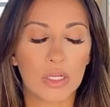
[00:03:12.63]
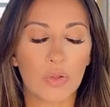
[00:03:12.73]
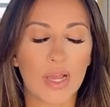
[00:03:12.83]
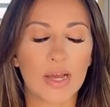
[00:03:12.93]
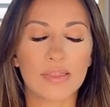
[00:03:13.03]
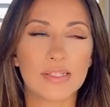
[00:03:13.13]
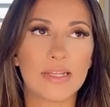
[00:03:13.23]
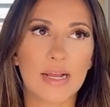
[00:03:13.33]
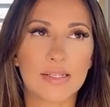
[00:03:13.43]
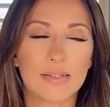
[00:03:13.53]
I got this
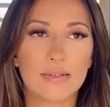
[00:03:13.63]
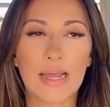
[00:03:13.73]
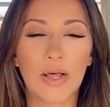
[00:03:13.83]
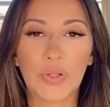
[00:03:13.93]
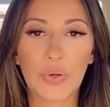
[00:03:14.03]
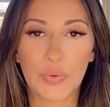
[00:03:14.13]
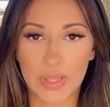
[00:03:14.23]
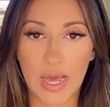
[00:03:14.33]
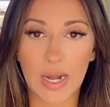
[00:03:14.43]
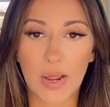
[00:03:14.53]
next download
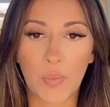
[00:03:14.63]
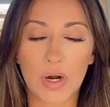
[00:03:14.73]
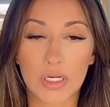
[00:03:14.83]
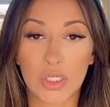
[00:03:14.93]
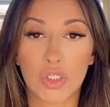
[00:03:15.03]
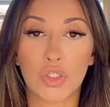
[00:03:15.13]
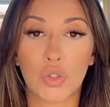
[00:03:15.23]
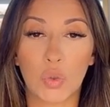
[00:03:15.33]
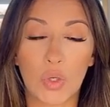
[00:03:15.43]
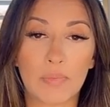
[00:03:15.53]
that I wanted to
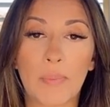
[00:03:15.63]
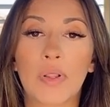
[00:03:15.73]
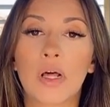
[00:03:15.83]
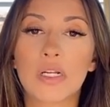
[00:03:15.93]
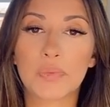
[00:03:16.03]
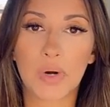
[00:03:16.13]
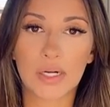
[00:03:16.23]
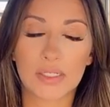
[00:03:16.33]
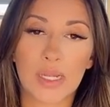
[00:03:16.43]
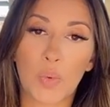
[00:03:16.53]
do in my Pilates
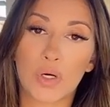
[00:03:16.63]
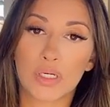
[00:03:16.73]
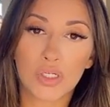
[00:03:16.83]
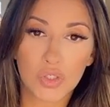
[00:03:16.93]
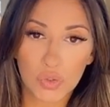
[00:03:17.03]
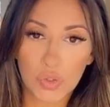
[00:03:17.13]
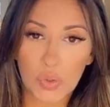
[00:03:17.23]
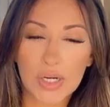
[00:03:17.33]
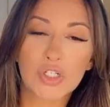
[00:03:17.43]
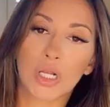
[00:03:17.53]
practice. I wanted to do
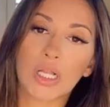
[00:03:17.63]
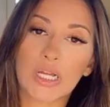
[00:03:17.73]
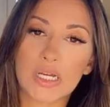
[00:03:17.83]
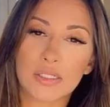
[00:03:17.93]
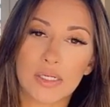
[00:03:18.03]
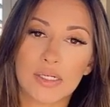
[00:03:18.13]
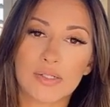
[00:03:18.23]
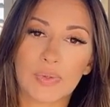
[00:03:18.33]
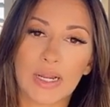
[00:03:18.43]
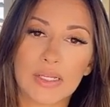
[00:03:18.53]
donation
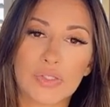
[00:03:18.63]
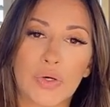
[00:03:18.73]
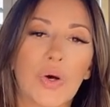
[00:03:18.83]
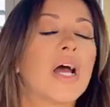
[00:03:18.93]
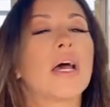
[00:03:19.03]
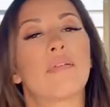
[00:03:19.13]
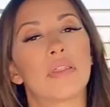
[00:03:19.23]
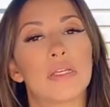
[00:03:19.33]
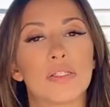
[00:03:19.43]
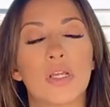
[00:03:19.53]
classes, right? So I have
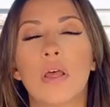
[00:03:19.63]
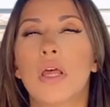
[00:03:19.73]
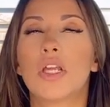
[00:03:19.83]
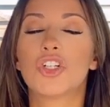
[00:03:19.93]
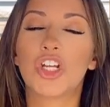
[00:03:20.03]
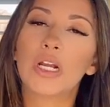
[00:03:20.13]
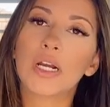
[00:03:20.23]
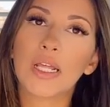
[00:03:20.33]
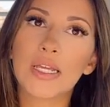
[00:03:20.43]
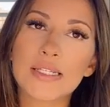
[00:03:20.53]
these
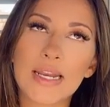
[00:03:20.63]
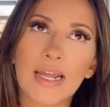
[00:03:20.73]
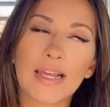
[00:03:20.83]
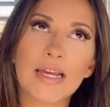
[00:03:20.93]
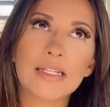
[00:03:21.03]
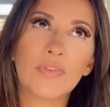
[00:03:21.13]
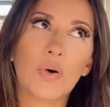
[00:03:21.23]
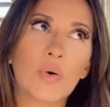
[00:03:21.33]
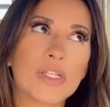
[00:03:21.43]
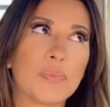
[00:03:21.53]
charities, and I guess I've
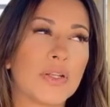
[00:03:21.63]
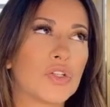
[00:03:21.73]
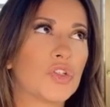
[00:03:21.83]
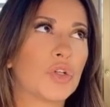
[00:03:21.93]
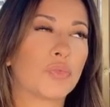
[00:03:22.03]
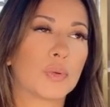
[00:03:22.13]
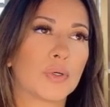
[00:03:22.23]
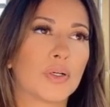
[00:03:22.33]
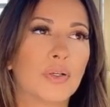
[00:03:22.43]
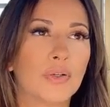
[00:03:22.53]
always been
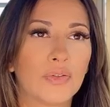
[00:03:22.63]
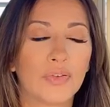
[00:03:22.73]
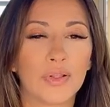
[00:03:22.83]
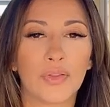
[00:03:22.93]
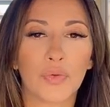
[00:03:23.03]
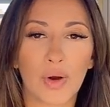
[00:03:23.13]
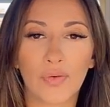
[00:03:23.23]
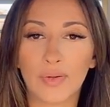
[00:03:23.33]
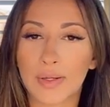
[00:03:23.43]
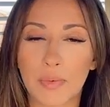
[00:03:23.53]
super
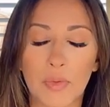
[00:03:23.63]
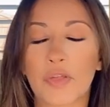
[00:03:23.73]
philanthropic,